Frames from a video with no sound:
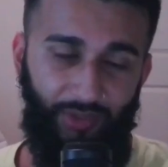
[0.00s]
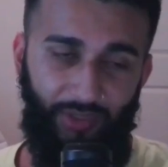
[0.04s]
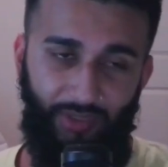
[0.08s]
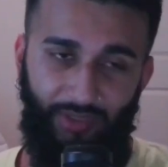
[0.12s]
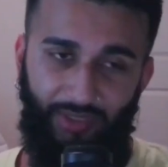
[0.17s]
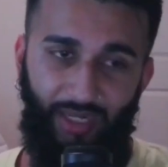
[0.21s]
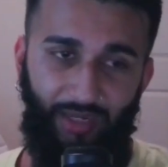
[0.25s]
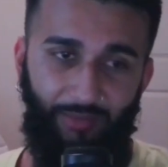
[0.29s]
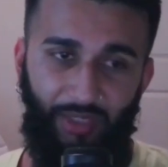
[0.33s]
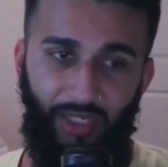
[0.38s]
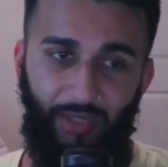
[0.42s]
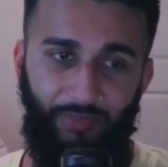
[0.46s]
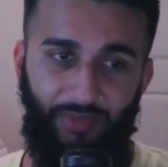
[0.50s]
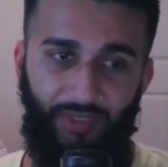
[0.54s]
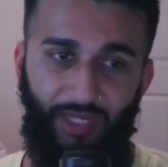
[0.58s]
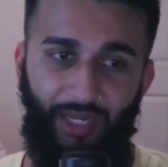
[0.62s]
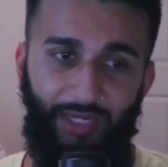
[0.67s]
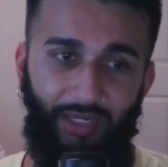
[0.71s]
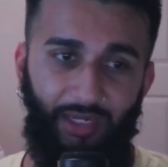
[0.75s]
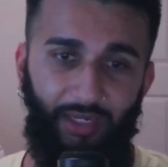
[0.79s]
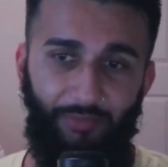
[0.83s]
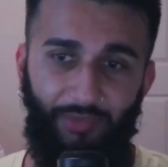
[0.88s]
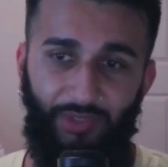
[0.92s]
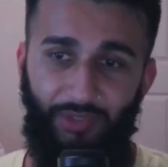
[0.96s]
his name keeps
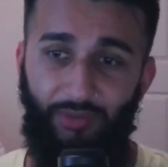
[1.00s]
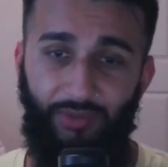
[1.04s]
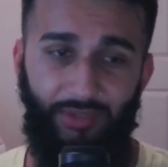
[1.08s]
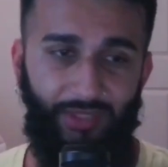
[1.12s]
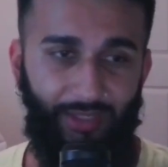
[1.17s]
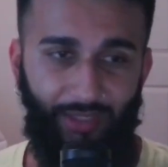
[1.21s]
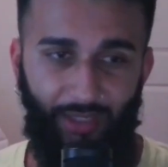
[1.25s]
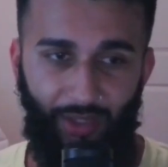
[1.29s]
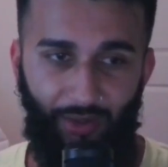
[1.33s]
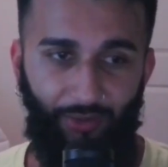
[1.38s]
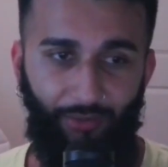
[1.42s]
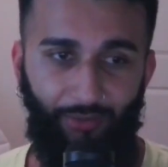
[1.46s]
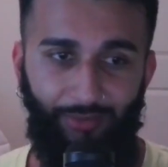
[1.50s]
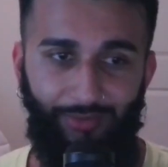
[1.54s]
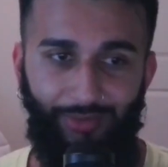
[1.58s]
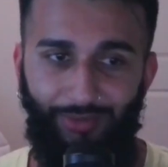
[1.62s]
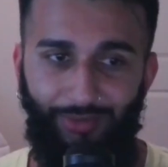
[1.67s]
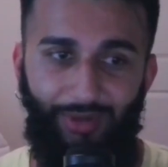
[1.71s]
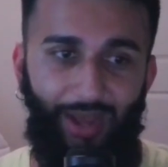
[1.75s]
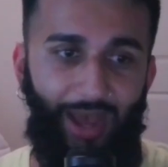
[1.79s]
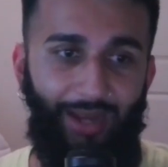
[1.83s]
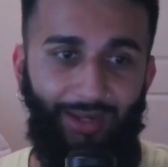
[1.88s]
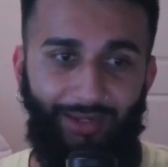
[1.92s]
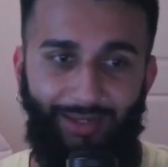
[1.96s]
saying to him too. It's like, yo,
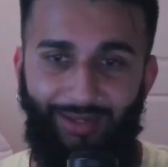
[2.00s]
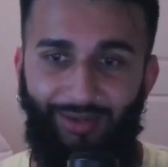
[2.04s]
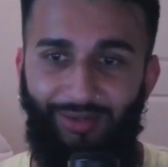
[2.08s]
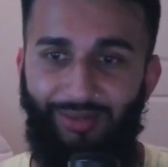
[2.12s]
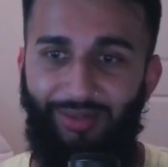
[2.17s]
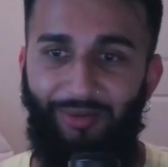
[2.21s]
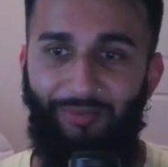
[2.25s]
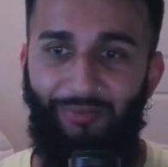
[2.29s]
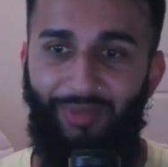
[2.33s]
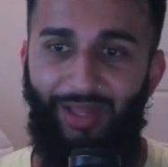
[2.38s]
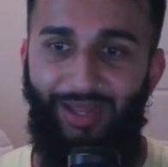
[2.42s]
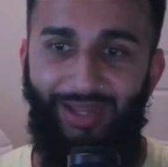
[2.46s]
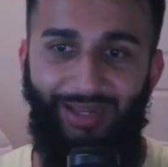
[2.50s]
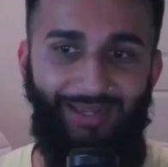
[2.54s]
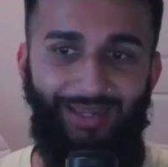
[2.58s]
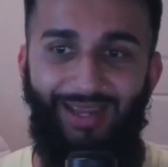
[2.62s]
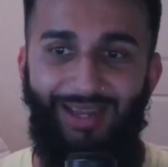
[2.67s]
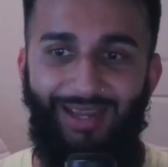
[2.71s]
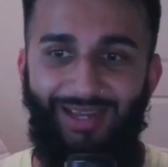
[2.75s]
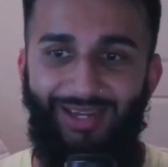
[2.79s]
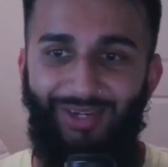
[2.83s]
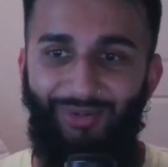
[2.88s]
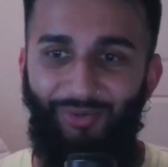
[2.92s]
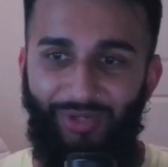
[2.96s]
gotta kill him. Like,
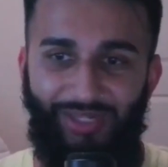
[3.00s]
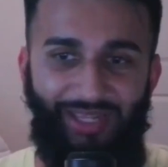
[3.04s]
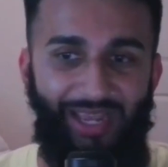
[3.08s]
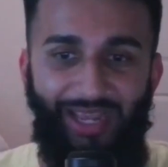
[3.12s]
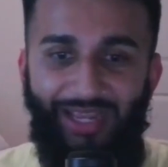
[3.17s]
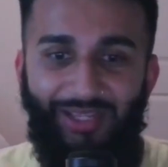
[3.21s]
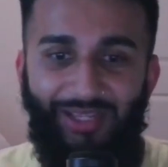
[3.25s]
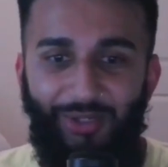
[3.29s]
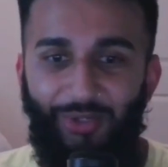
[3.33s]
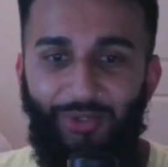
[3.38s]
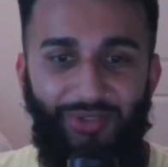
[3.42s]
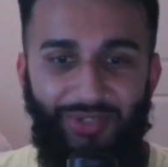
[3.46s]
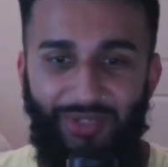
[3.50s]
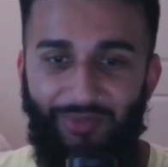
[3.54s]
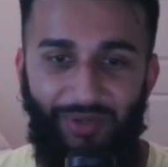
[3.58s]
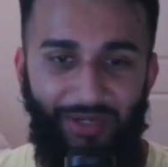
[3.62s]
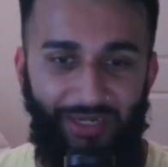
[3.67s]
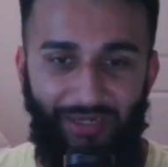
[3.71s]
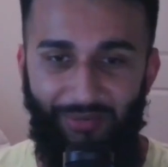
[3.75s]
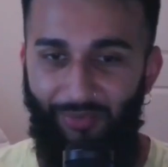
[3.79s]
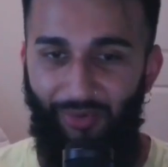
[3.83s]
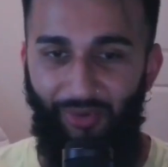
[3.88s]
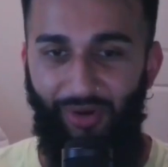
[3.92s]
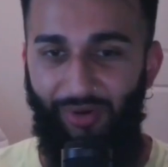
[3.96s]
we can't use him
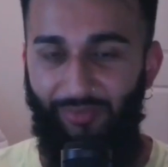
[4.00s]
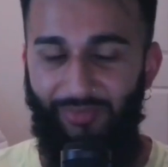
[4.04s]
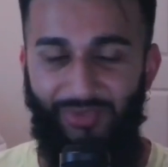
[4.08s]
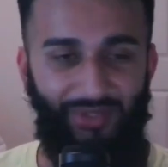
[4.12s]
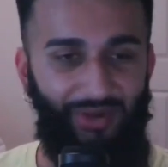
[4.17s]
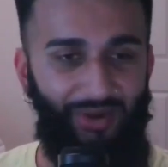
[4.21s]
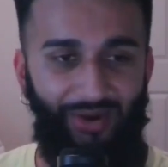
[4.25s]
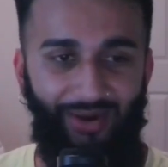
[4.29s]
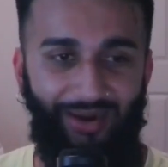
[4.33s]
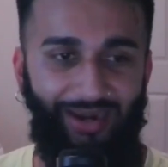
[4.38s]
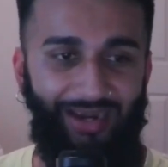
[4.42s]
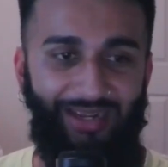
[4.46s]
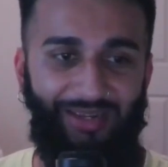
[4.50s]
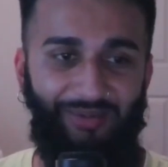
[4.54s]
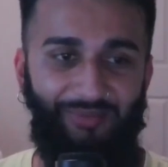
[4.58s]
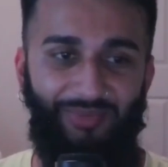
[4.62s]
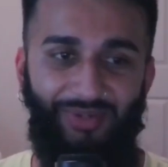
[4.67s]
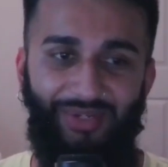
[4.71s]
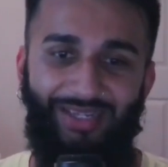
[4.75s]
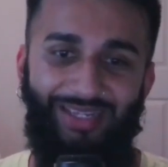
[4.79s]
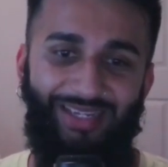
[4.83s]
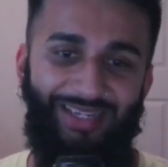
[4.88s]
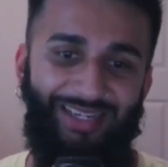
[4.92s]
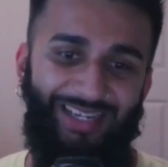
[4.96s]
anymore. I'm sorry, but